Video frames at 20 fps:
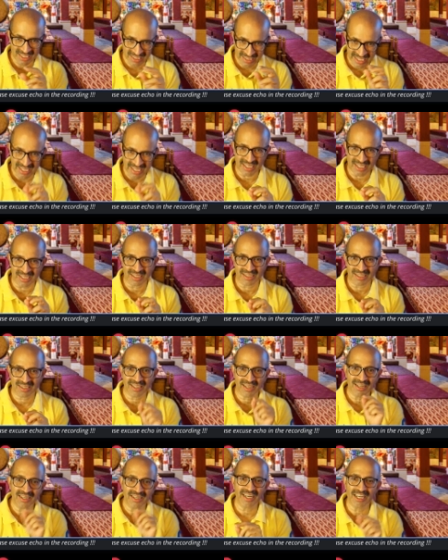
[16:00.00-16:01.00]

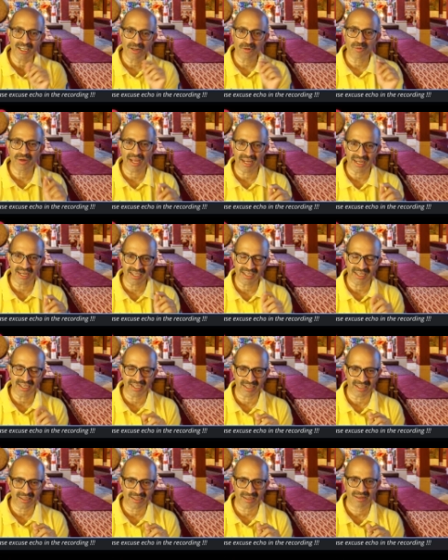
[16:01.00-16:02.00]
13 to
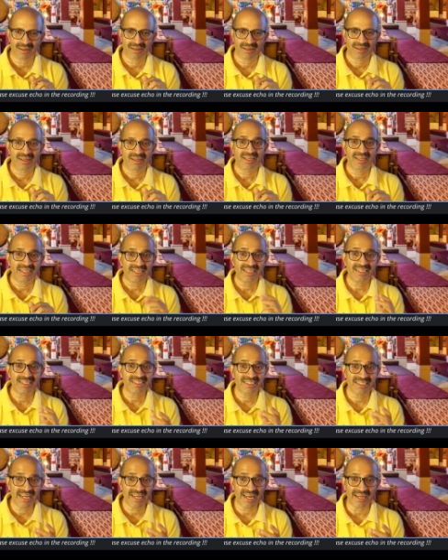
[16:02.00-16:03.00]
19
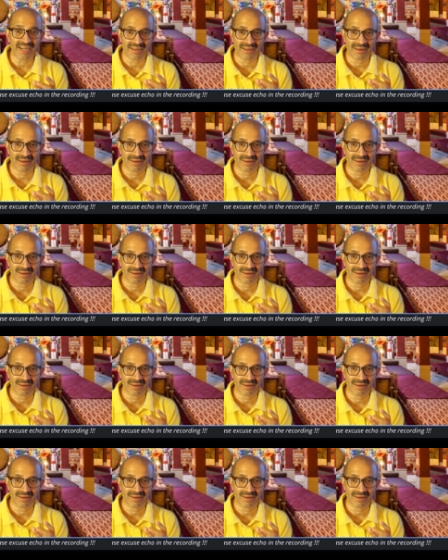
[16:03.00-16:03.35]
is dead.